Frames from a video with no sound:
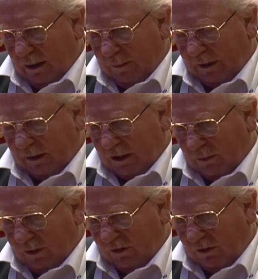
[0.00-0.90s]
But the
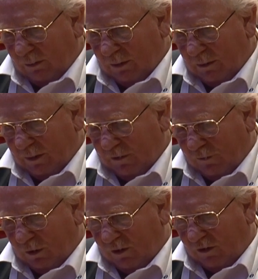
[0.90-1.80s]
question will be,
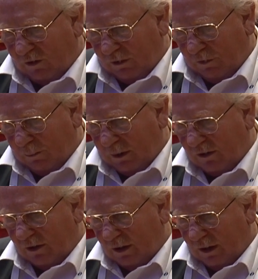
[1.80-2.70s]
for instance, if you
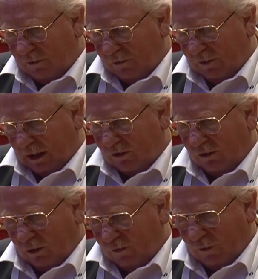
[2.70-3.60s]
measure the
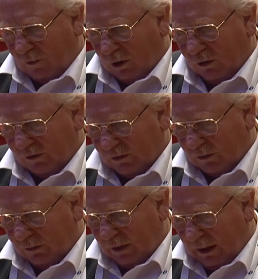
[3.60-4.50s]
fraction of
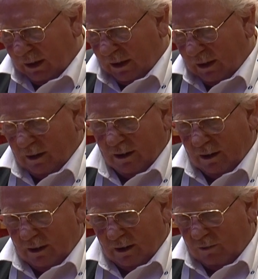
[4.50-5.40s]
ozone
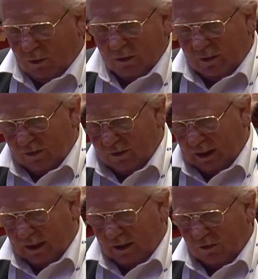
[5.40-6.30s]
in one of these
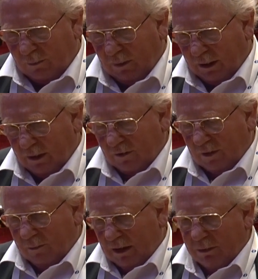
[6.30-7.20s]
exoplanets,
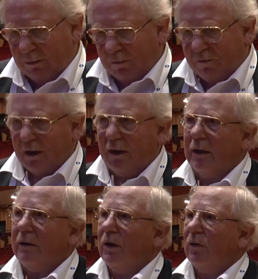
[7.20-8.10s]
and maybe we find
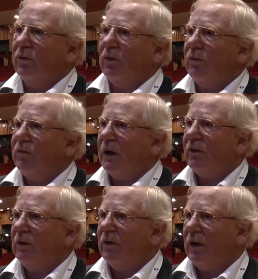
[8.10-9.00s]
that the ozone
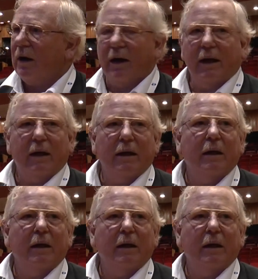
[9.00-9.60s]
fraction is high,